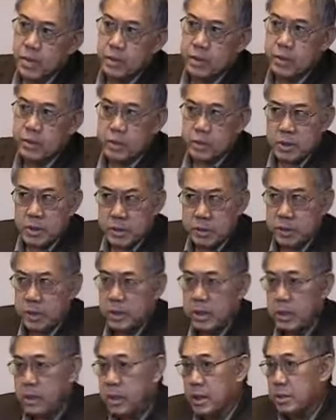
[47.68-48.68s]
Then you start
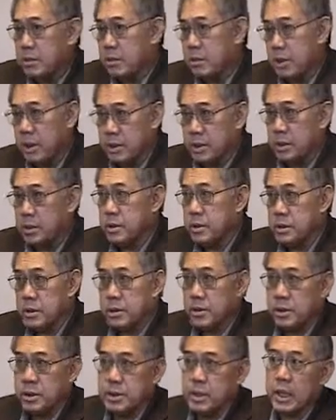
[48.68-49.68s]
seeing the contradictions in
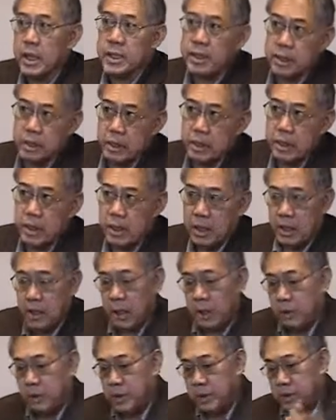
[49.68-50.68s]
the society.
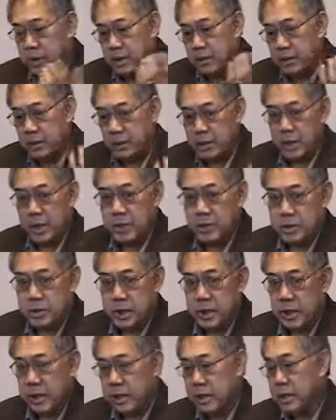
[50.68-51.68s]
One thing, what they
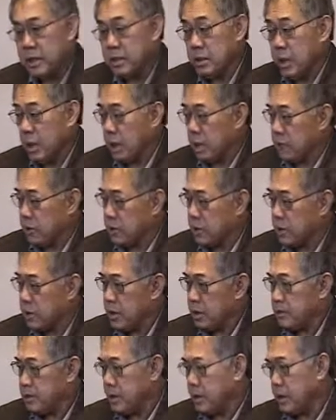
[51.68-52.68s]
say, and then you
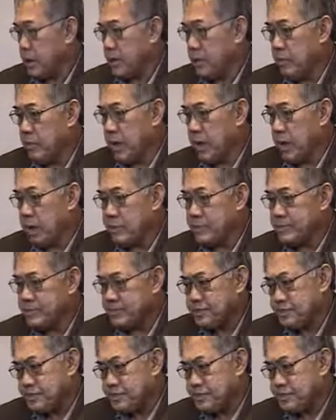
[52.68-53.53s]
start thinking back.